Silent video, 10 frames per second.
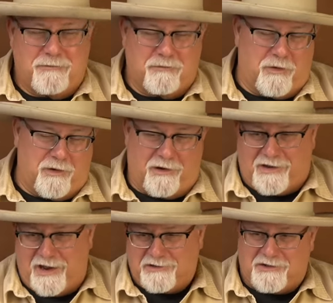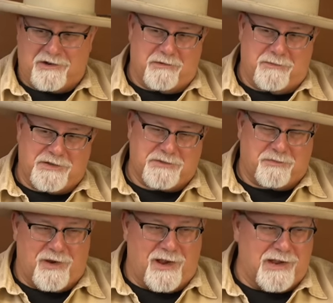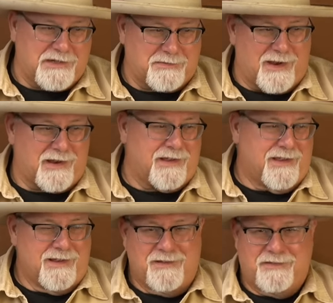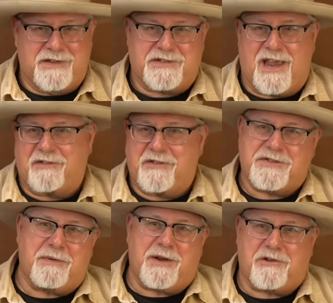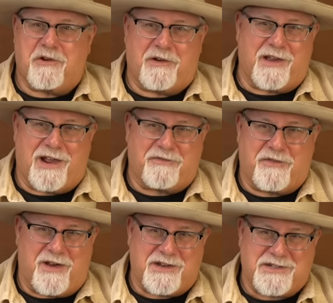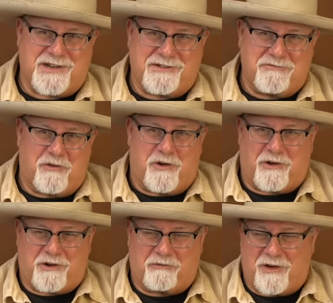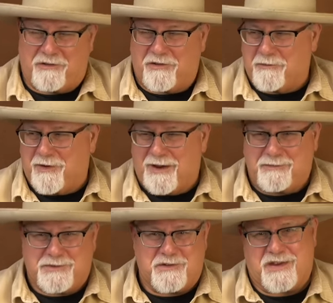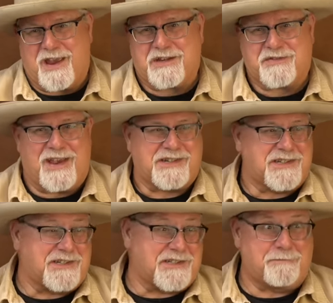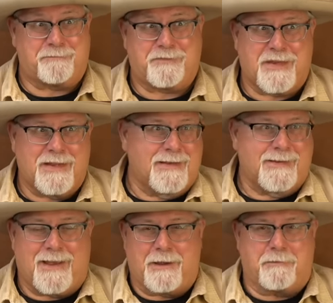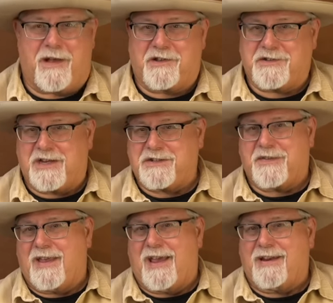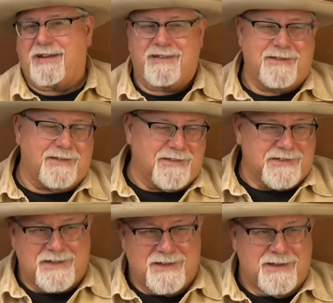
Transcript: we're occasionally going to be surprised by the sound of somebody turning on a faucet and water running through the pipes or the HVAC system. I apologize for that. There's